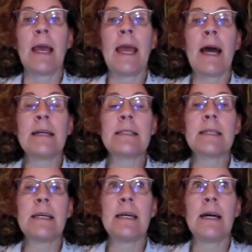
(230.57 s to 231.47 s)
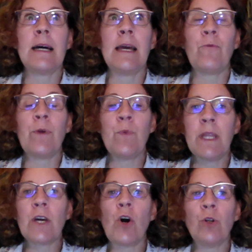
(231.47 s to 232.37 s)
And if we
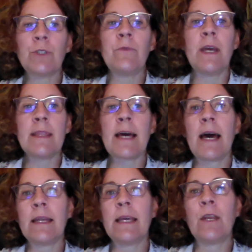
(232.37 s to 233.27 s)
really cultivate that